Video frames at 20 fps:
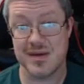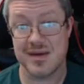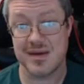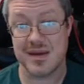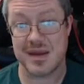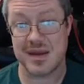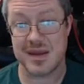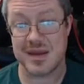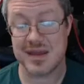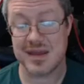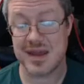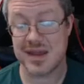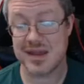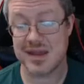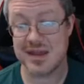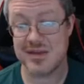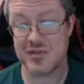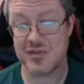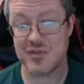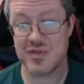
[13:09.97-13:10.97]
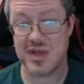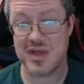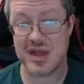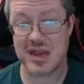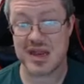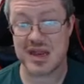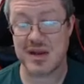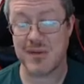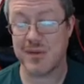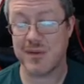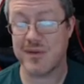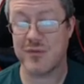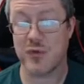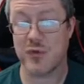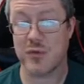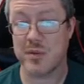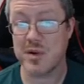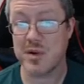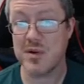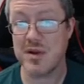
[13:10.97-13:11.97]
And it kind of gives you that eerie,
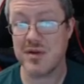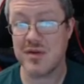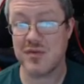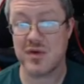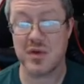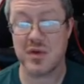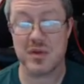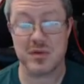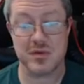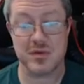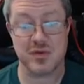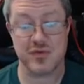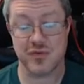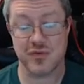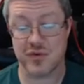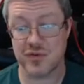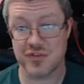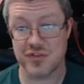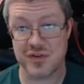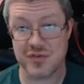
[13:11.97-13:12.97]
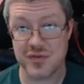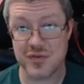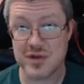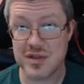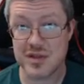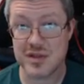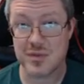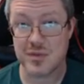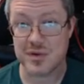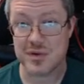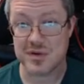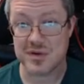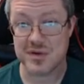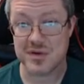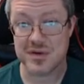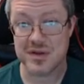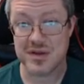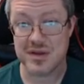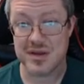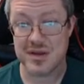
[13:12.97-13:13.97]
foreboding feeling when you first set foot in the world.
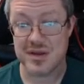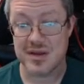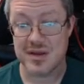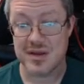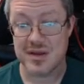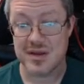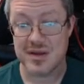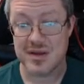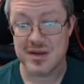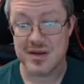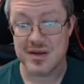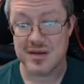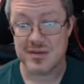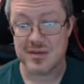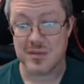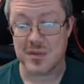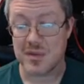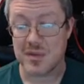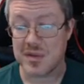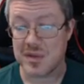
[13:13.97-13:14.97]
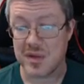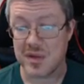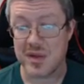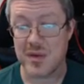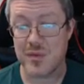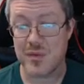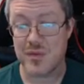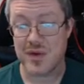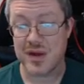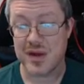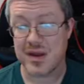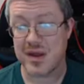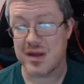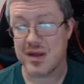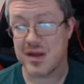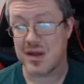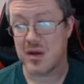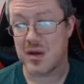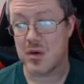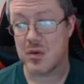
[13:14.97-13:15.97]
Only later find out
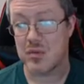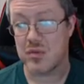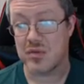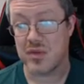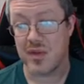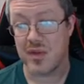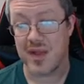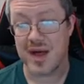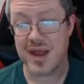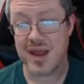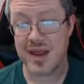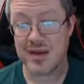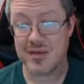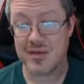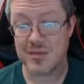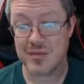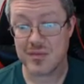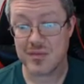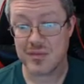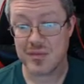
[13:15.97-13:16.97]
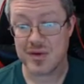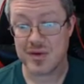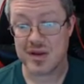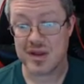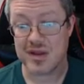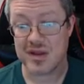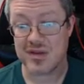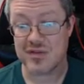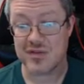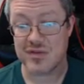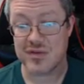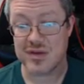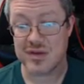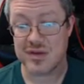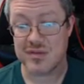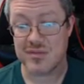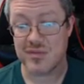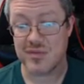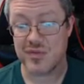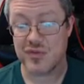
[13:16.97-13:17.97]
the light is
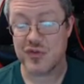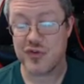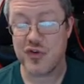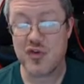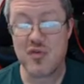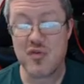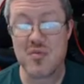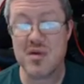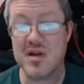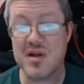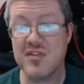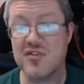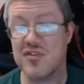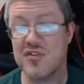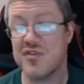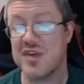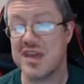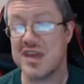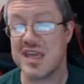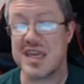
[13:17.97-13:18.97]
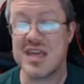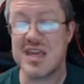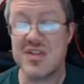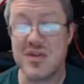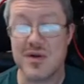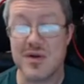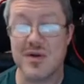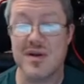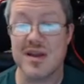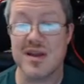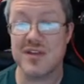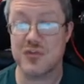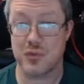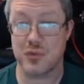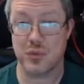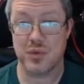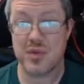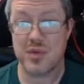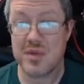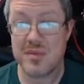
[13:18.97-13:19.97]
too much of either is a
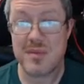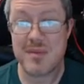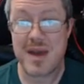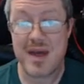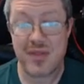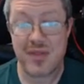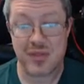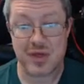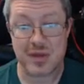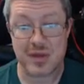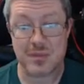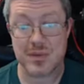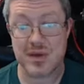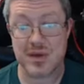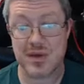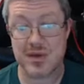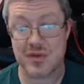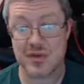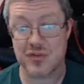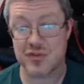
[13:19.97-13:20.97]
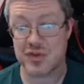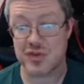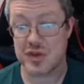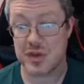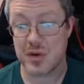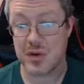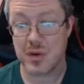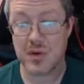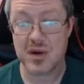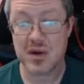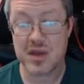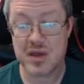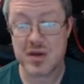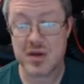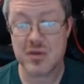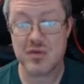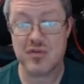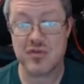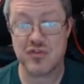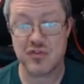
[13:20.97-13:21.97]
really bad thing, because you already go
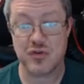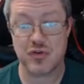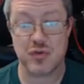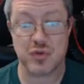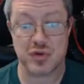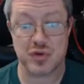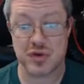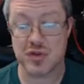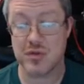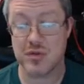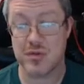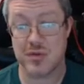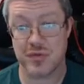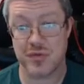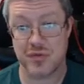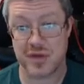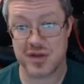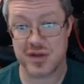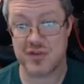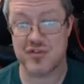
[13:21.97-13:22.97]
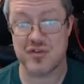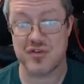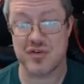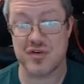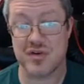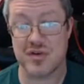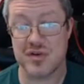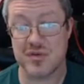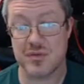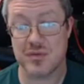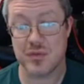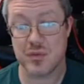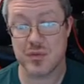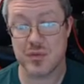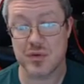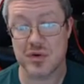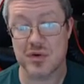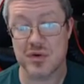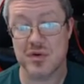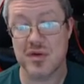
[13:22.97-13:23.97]
to another reflection of the
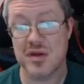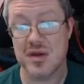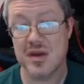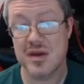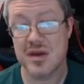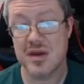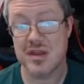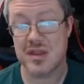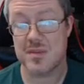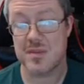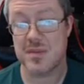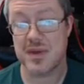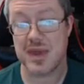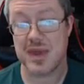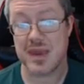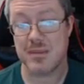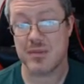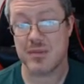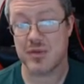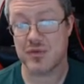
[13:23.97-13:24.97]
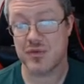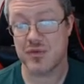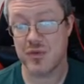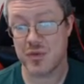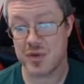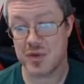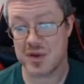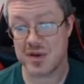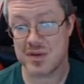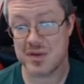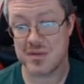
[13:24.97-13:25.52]
world that became the void.